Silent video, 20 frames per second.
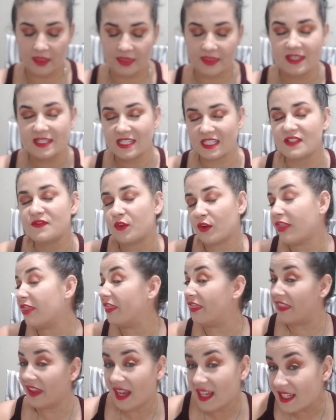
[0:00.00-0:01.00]
this is for
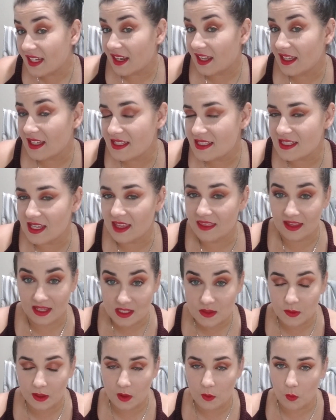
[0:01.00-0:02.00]
thickness and that's
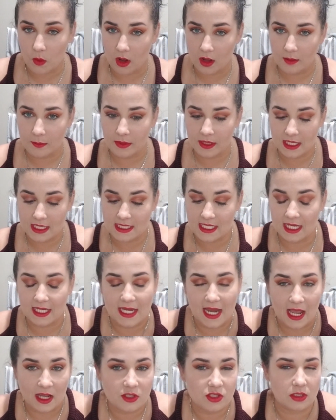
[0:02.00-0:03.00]
what I want because I
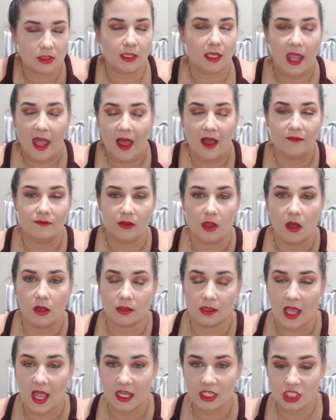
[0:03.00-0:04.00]
naturally have long
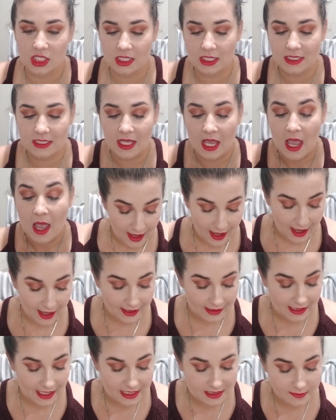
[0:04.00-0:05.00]
lashes.
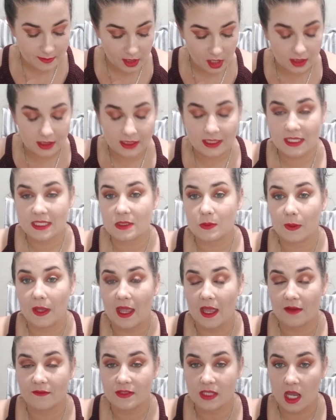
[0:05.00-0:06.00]
And last but not least, we
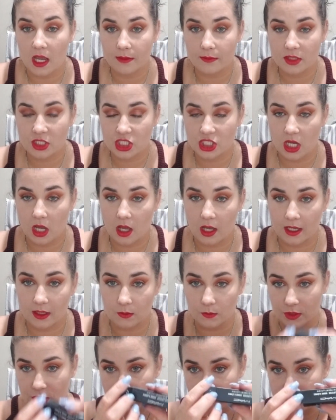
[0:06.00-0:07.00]
have Time to Shine,
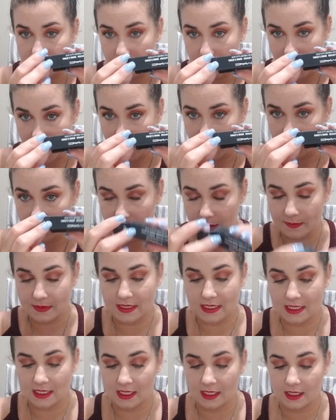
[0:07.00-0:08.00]
which is a MAC
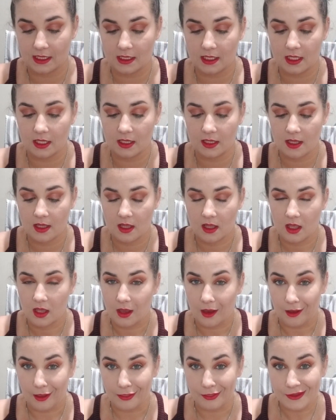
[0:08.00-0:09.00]
lipstick.
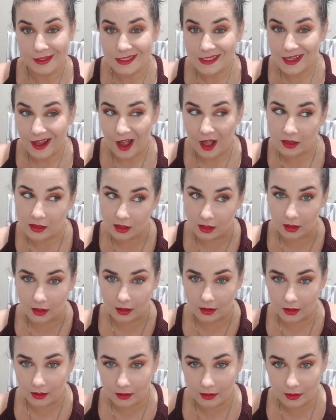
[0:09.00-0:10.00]
And this
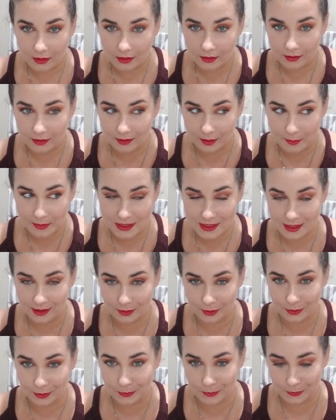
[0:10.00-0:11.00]
color, let me
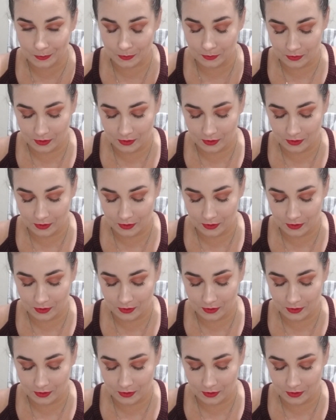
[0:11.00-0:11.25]
tell you,